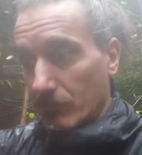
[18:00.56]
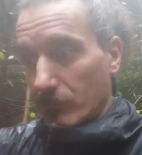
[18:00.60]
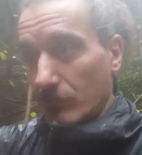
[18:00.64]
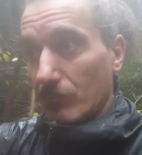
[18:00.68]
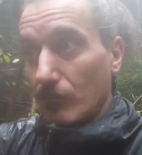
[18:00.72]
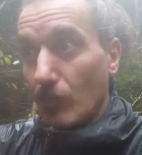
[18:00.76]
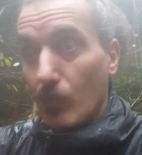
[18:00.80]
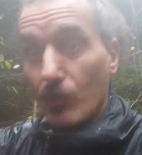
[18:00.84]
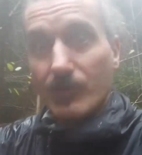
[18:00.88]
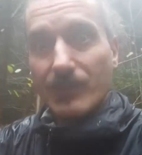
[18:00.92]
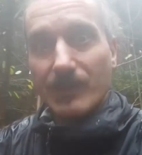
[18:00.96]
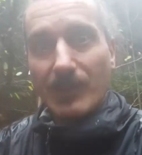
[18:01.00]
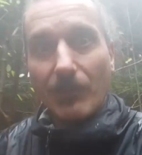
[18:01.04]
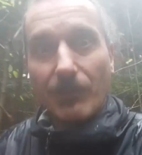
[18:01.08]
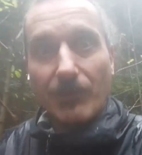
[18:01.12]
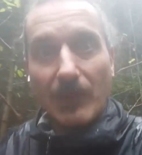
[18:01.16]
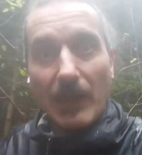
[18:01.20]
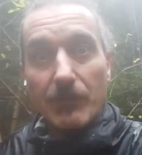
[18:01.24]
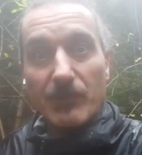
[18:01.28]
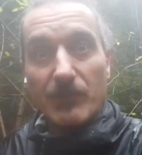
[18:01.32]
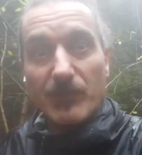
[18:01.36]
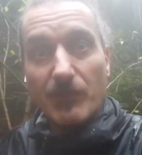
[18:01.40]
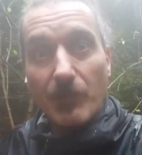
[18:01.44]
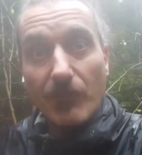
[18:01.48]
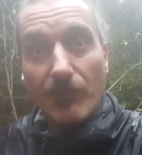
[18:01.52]
More stuff
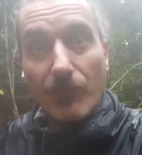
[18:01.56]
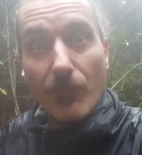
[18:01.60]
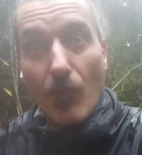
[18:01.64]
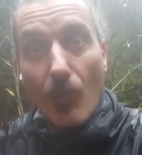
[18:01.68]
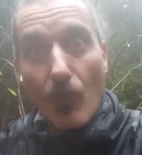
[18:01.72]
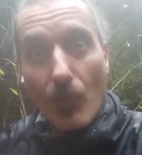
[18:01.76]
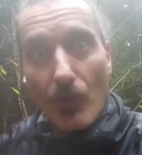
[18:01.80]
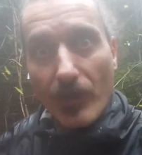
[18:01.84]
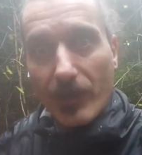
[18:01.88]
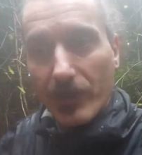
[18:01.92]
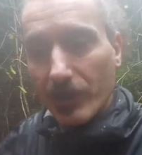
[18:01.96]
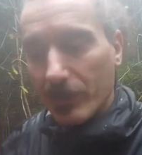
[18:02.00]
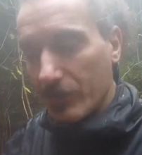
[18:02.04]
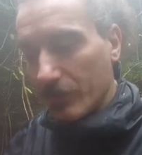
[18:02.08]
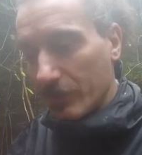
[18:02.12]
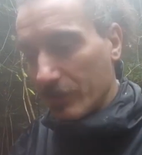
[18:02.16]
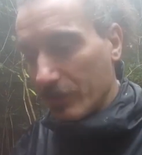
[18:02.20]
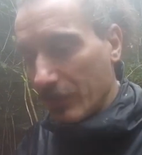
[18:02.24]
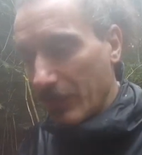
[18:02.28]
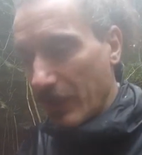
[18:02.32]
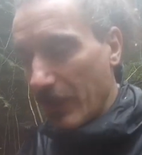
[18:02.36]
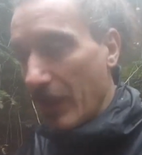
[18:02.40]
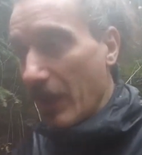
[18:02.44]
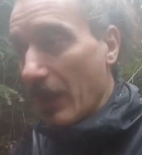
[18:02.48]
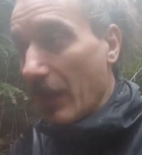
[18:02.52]
comes before.
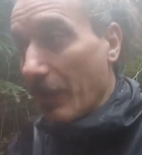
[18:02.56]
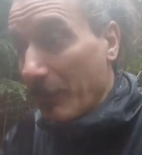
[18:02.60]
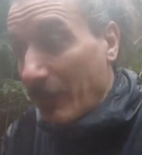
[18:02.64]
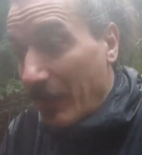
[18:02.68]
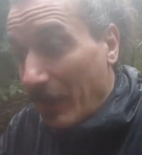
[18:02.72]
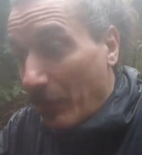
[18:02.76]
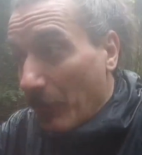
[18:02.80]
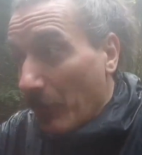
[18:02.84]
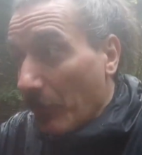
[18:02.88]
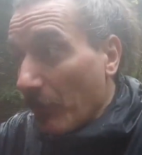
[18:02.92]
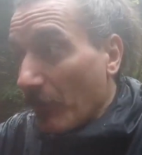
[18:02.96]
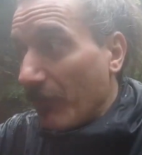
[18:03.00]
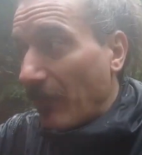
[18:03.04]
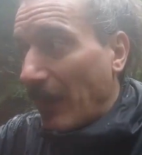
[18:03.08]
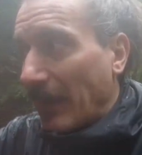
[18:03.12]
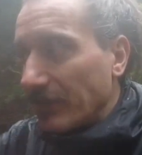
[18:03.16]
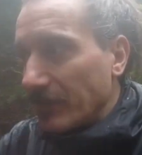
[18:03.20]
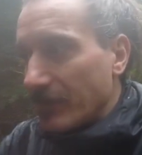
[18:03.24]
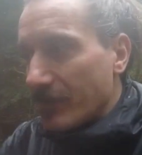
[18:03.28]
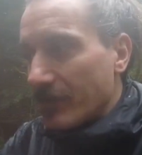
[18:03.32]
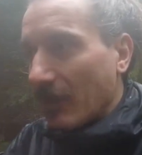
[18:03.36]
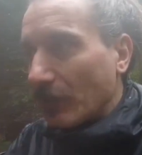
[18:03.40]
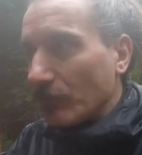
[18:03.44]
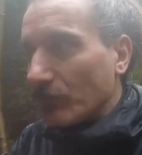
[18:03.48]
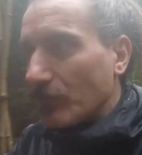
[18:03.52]
Many people find
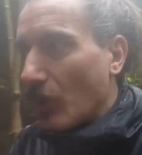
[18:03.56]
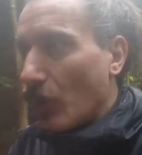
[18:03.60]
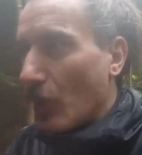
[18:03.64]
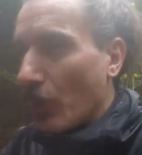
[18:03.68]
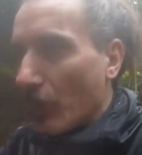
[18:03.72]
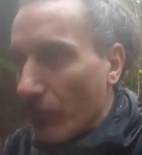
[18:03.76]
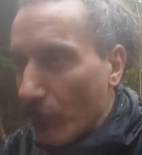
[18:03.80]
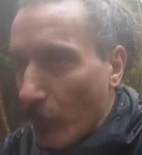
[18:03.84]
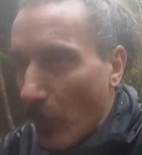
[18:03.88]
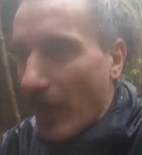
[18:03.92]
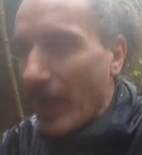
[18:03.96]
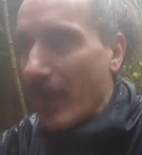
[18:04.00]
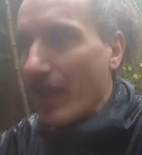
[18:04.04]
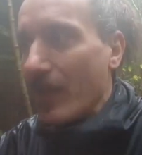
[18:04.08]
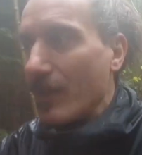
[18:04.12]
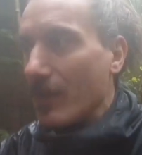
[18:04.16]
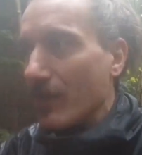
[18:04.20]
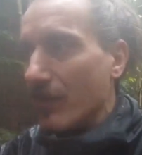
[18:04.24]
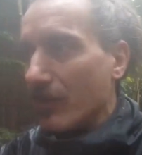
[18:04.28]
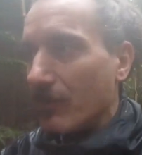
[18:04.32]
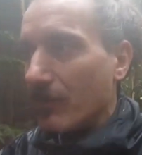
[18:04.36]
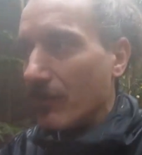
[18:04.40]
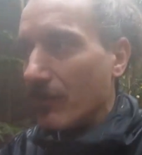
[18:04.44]
this out the hard way.